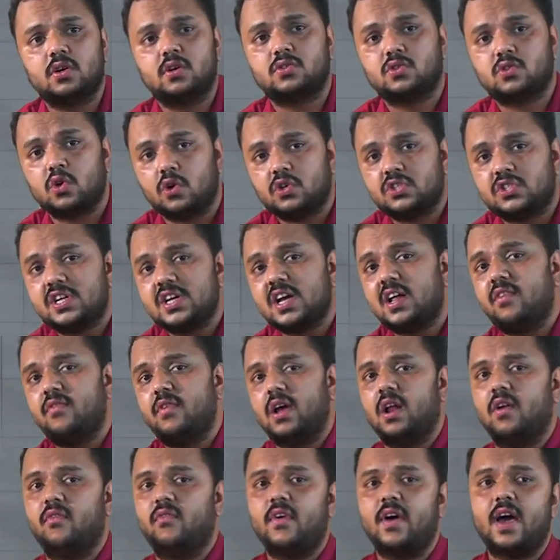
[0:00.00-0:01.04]
social
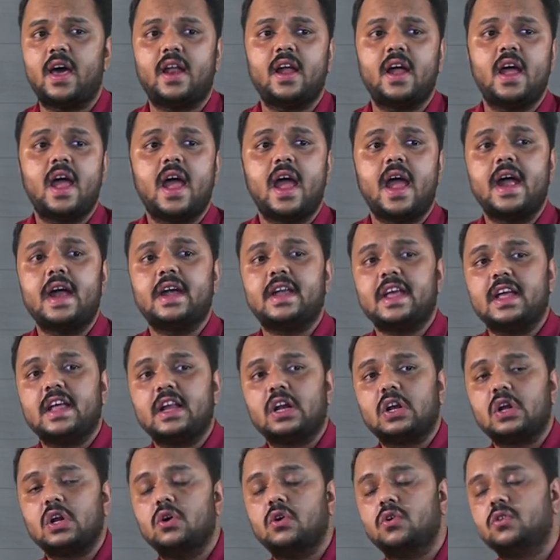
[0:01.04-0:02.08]
welfare. It
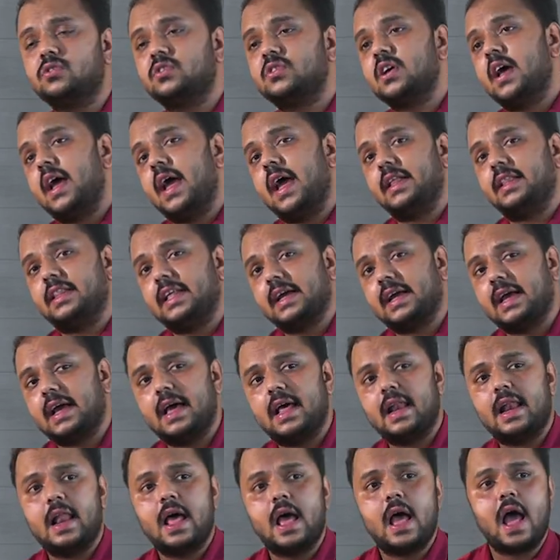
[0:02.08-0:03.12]
includes
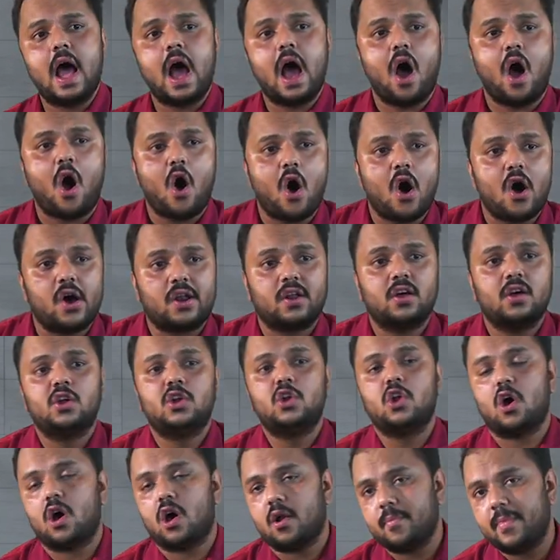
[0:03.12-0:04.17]
ethical or
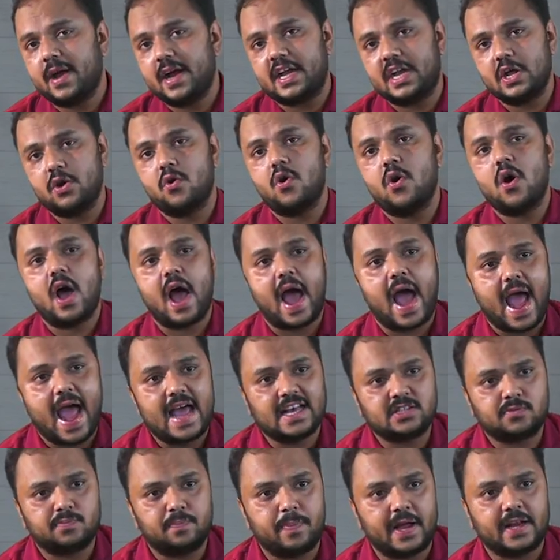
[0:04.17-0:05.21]
normative
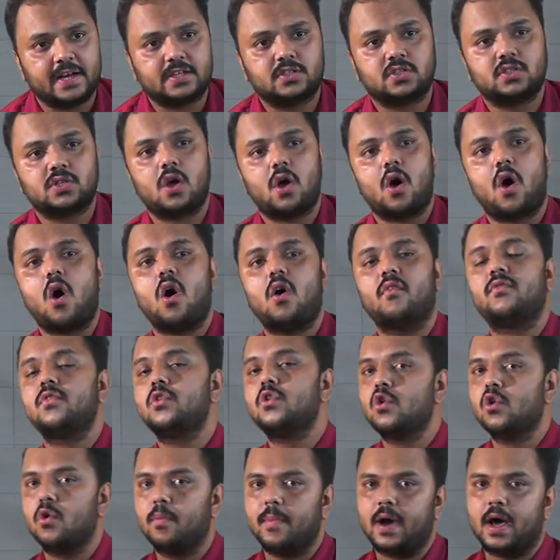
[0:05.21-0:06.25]
aspects of
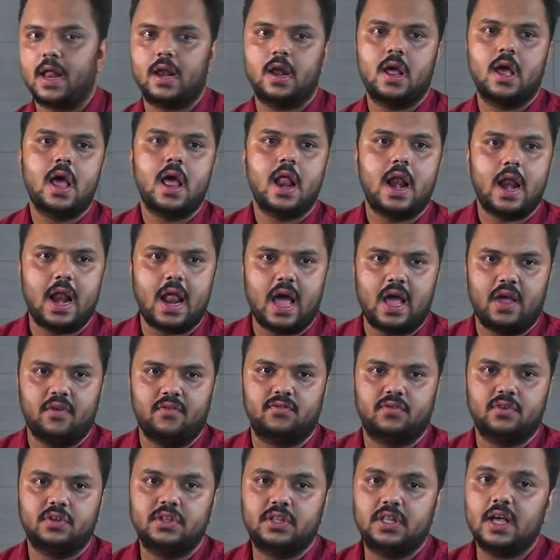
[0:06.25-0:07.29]
human
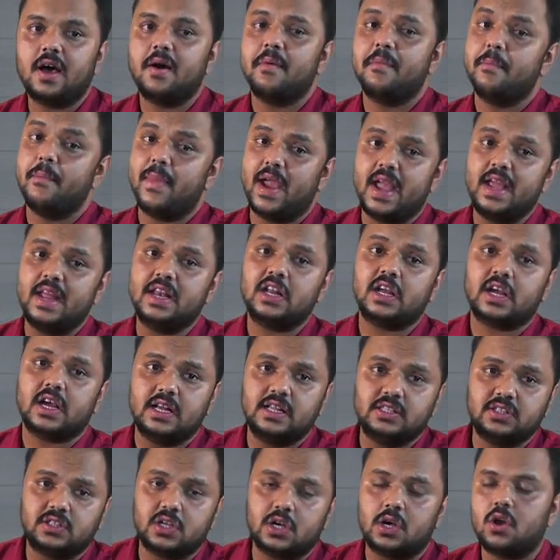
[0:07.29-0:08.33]
life. The main
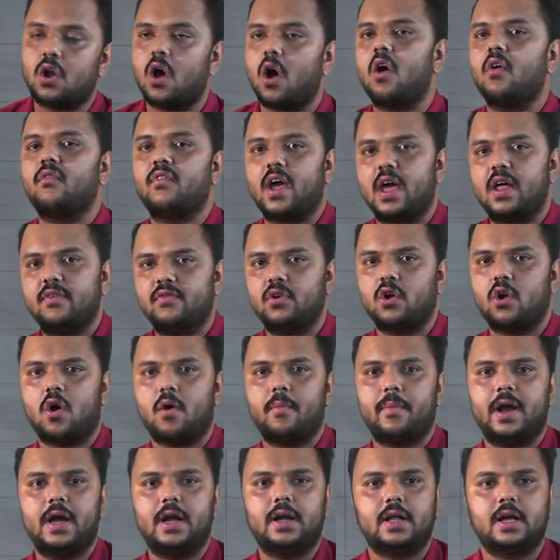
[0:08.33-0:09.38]
concern of
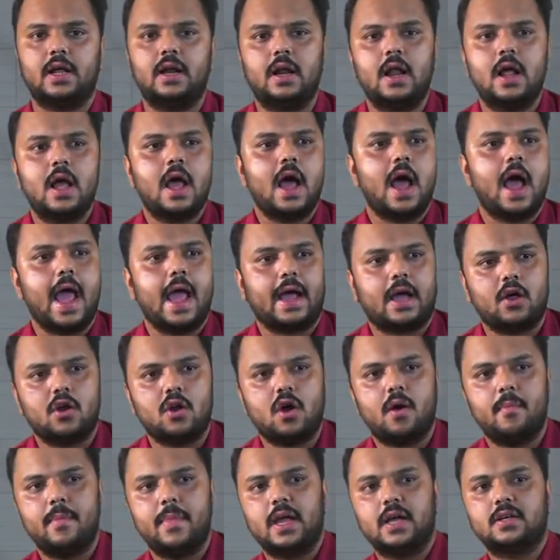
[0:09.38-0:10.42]
environmental
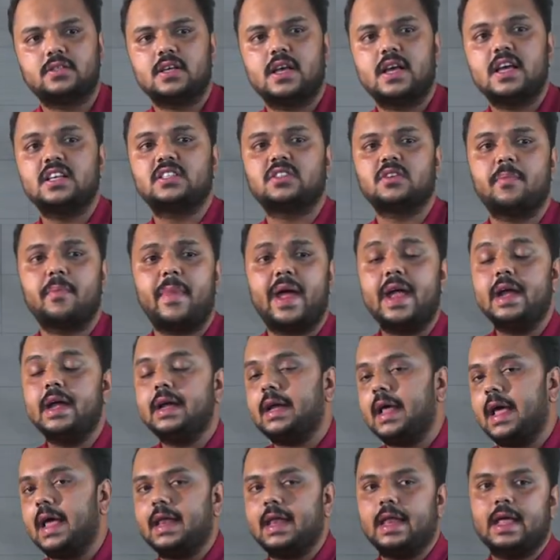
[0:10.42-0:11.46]
economics is
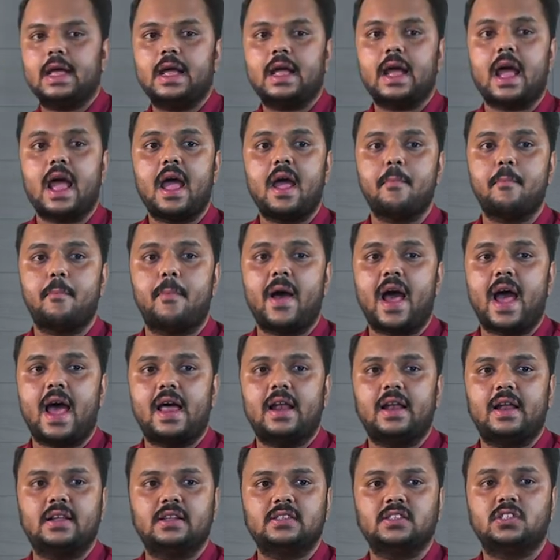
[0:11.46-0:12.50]
maintaining a
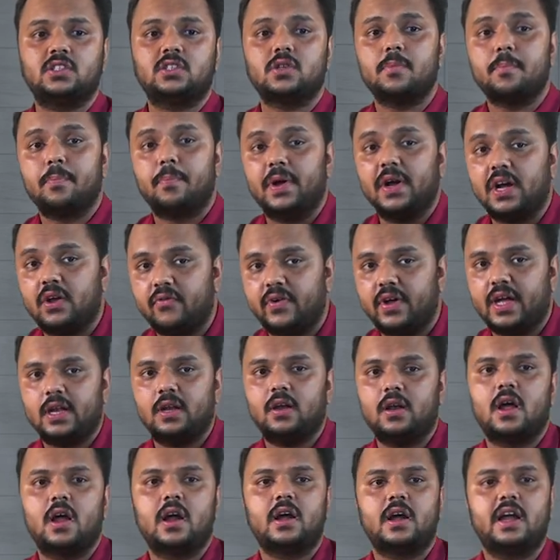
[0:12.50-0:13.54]
balance
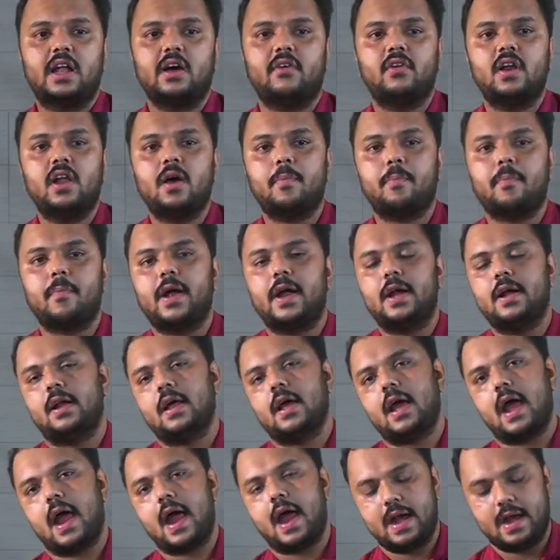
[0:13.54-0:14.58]
between development
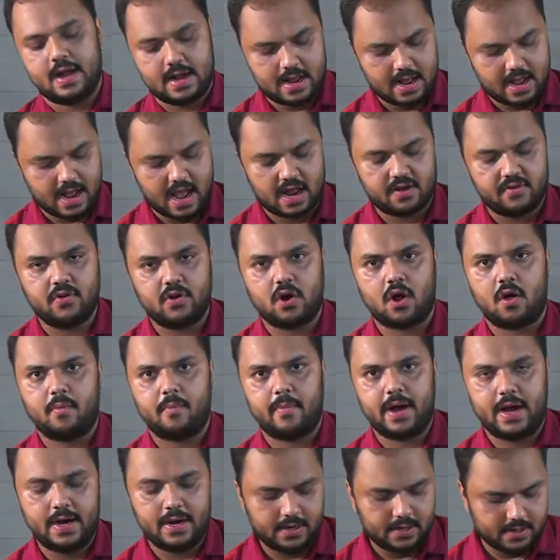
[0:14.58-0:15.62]
and
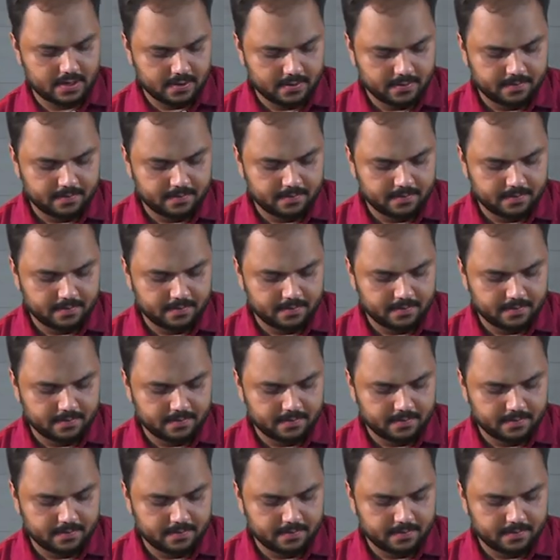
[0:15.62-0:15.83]
environment.